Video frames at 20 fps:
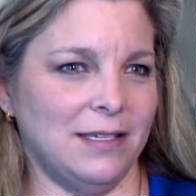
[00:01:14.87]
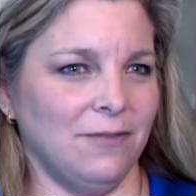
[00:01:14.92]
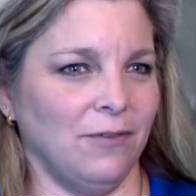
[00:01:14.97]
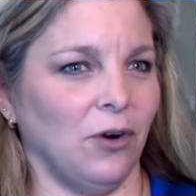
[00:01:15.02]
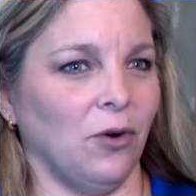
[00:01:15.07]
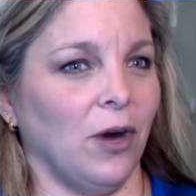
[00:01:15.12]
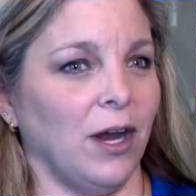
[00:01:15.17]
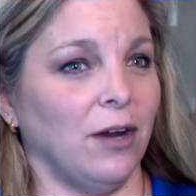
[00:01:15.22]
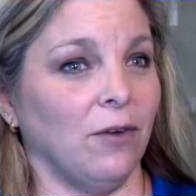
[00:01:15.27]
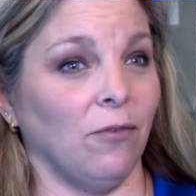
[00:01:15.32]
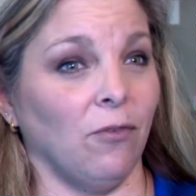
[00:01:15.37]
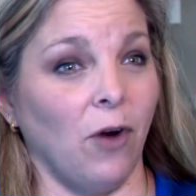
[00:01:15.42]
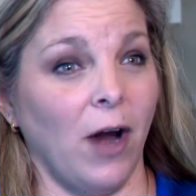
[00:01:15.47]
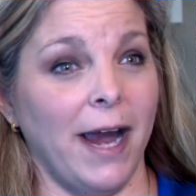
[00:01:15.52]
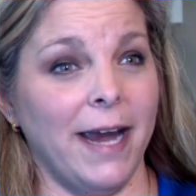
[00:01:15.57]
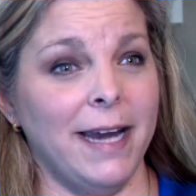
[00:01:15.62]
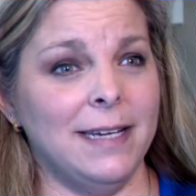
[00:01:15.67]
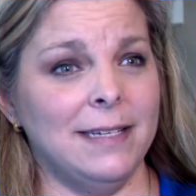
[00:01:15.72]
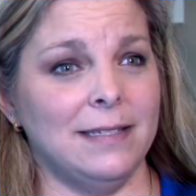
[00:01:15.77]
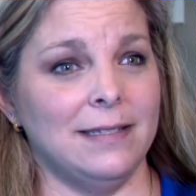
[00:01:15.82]
of a grain of
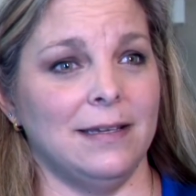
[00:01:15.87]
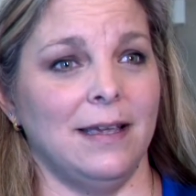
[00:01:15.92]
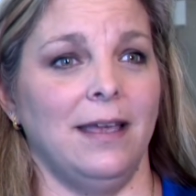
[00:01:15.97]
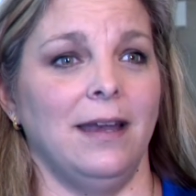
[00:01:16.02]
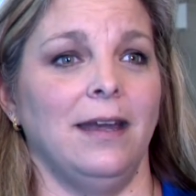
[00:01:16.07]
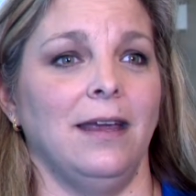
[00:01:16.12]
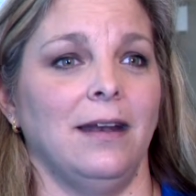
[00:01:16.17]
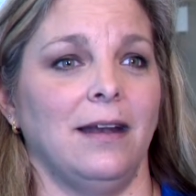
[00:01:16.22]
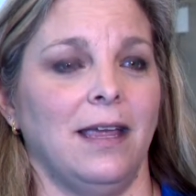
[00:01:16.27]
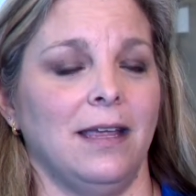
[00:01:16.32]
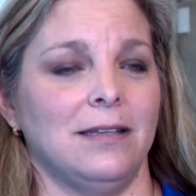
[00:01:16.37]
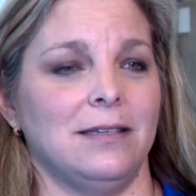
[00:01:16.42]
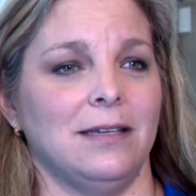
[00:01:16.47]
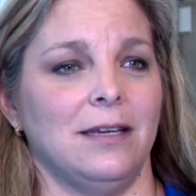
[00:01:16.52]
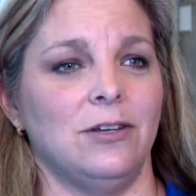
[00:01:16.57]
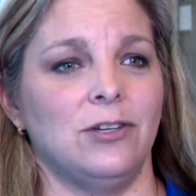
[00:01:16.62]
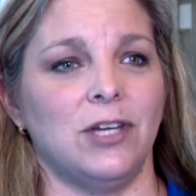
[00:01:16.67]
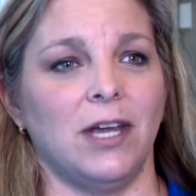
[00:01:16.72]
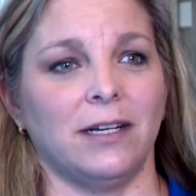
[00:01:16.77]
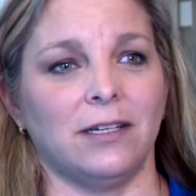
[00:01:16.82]
rice and it gets
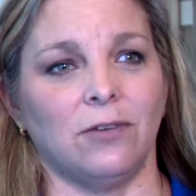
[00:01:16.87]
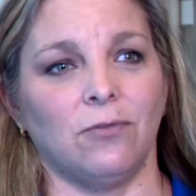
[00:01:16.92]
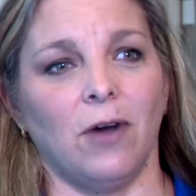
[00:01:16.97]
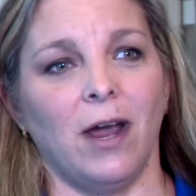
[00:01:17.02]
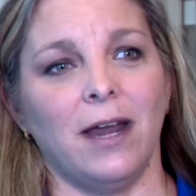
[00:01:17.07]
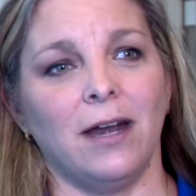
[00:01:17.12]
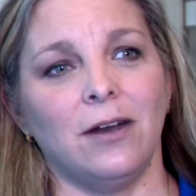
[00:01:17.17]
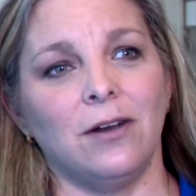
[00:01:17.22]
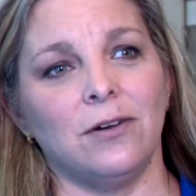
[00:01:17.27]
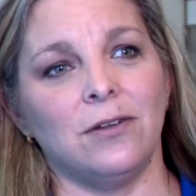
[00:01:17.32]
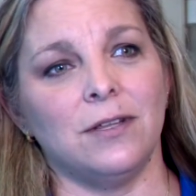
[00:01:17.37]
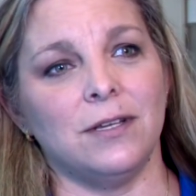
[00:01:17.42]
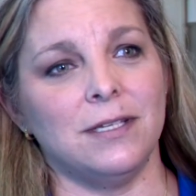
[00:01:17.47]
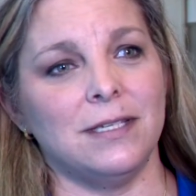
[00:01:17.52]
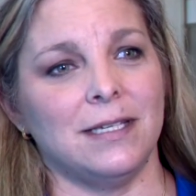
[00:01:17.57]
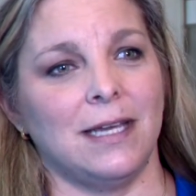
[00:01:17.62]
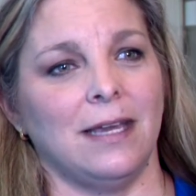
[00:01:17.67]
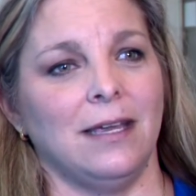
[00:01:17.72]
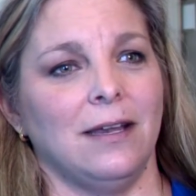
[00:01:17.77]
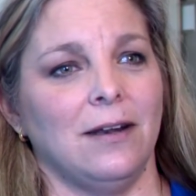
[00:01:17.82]
injected right under the
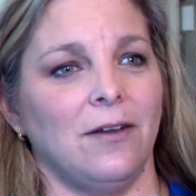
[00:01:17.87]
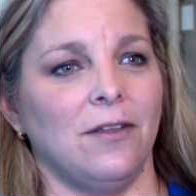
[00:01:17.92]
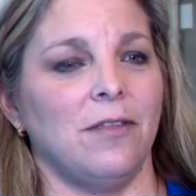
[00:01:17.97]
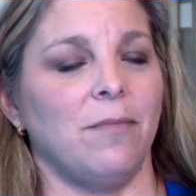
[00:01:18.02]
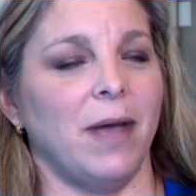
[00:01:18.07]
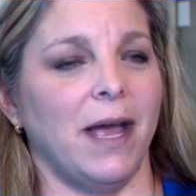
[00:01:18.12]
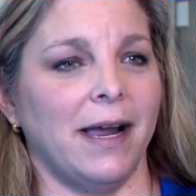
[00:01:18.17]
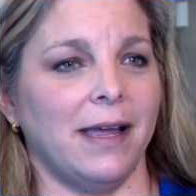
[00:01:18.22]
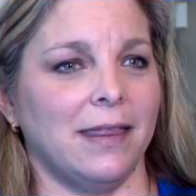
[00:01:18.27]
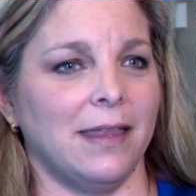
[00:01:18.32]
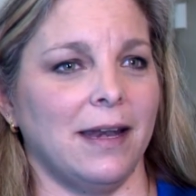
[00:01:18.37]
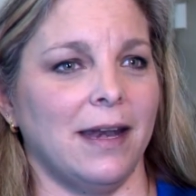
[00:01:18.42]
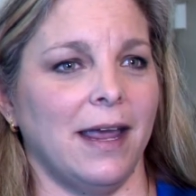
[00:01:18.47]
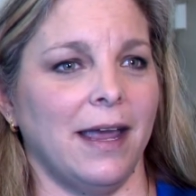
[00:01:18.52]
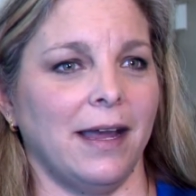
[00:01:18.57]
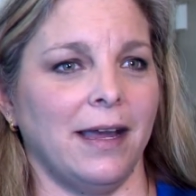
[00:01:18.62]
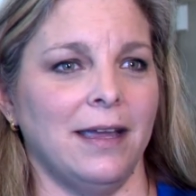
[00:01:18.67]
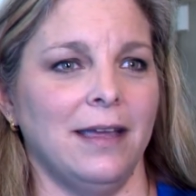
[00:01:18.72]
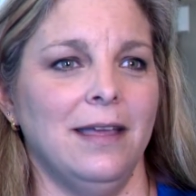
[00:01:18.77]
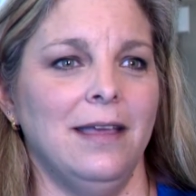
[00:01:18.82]
skin on the back of the
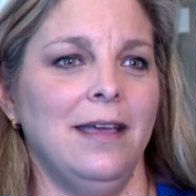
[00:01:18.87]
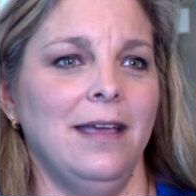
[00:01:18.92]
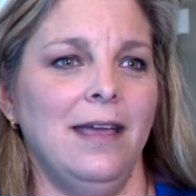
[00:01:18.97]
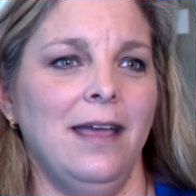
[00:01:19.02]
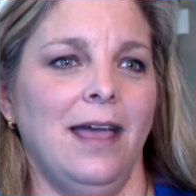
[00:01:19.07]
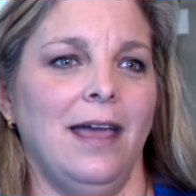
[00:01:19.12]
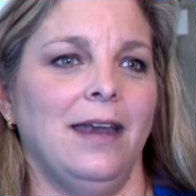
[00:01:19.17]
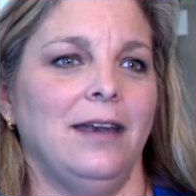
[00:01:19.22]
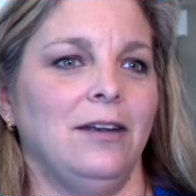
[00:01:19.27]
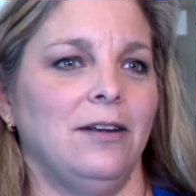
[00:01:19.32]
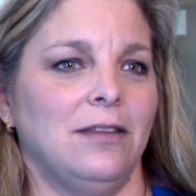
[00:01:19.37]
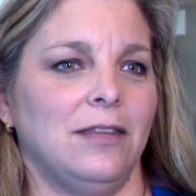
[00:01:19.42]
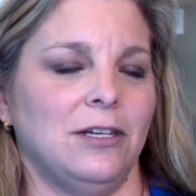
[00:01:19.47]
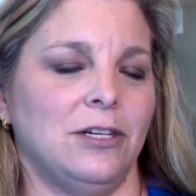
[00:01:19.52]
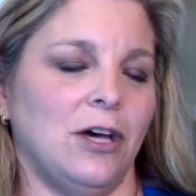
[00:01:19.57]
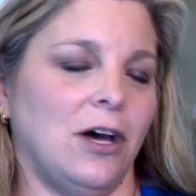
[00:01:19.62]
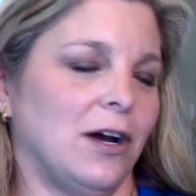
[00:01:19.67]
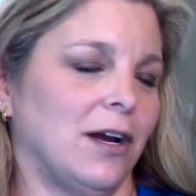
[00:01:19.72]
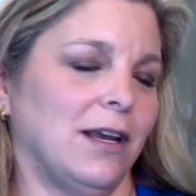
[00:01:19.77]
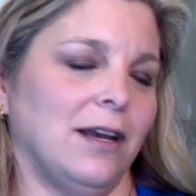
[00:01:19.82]
neck and the
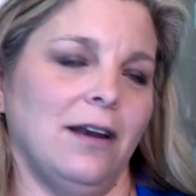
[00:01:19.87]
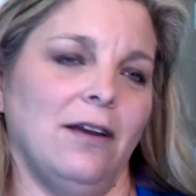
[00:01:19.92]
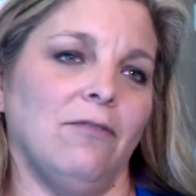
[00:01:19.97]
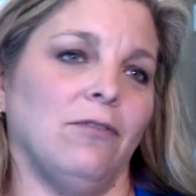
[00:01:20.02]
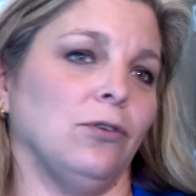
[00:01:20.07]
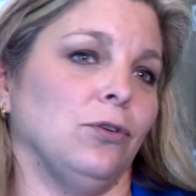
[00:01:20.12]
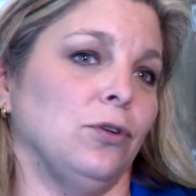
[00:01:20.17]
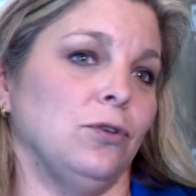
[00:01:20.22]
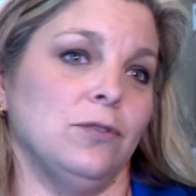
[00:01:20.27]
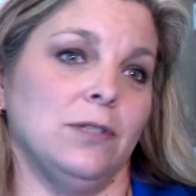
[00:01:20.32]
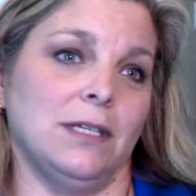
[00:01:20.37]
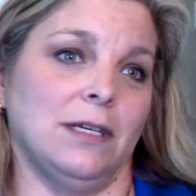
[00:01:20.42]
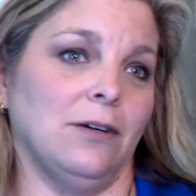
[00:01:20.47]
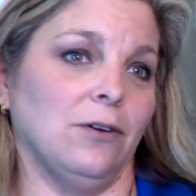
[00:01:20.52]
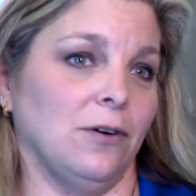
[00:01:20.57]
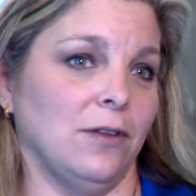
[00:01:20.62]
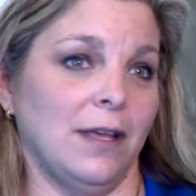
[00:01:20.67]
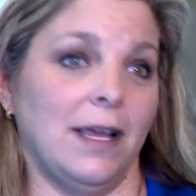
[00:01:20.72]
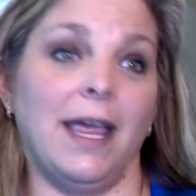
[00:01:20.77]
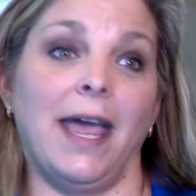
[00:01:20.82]
dog can never lose it
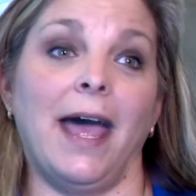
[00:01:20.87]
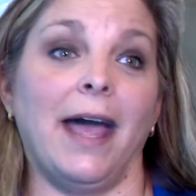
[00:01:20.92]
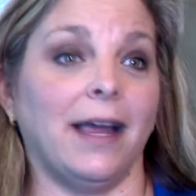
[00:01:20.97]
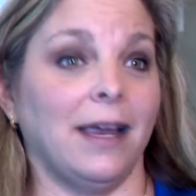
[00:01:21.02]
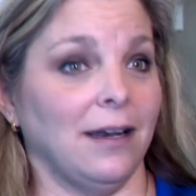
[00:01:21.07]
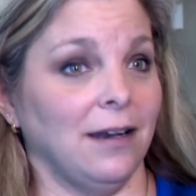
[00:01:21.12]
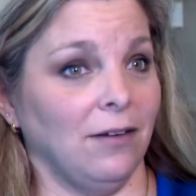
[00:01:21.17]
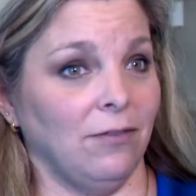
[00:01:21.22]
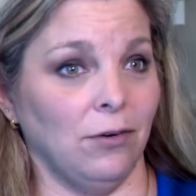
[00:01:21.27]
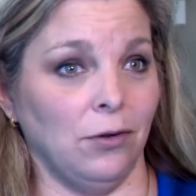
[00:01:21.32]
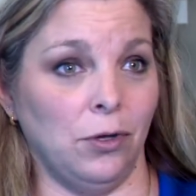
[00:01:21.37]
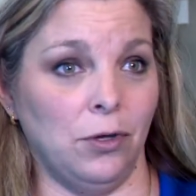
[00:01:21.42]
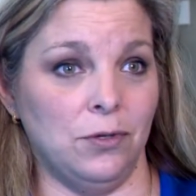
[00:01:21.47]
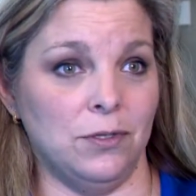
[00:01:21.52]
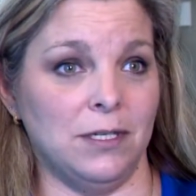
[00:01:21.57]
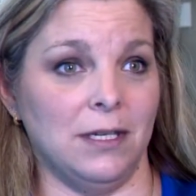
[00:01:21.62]
or the cat can never lose